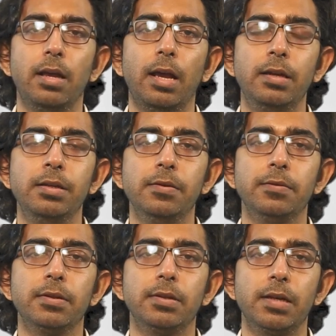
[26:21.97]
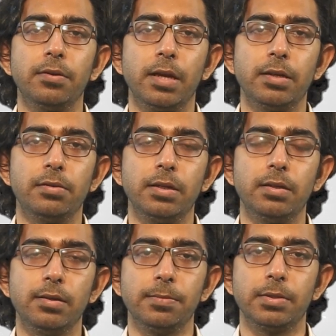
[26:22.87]
and use derogatory
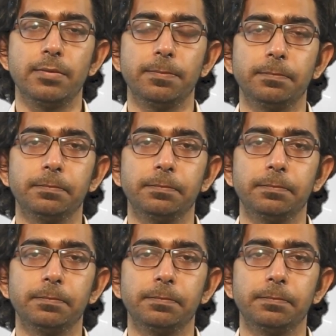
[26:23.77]
terms.